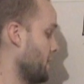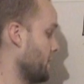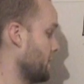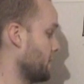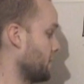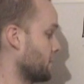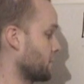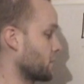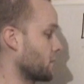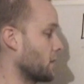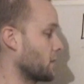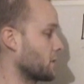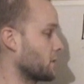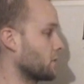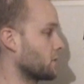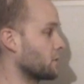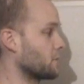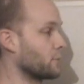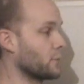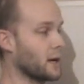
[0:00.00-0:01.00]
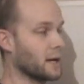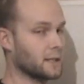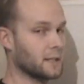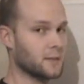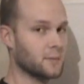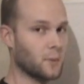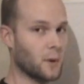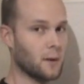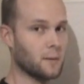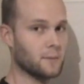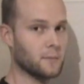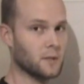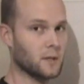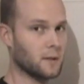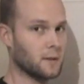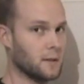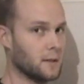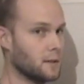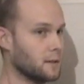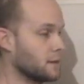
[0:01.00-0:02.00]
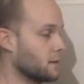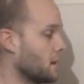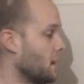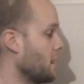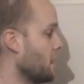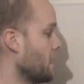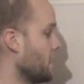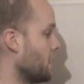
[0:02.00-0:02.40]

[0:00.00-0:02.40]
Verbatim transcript: and there's also some practice problems on this.